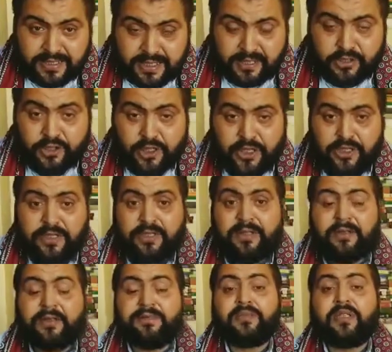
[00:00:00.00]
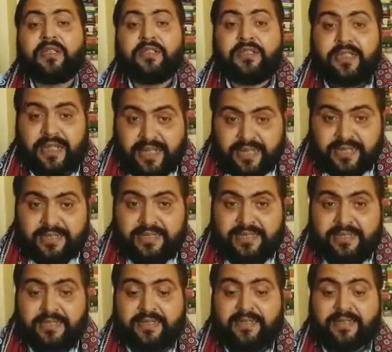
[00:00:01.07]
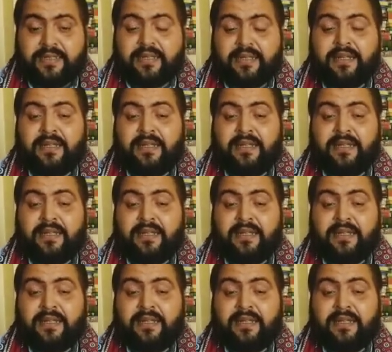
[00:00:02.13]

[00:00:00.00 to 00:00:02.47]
concerned, Tess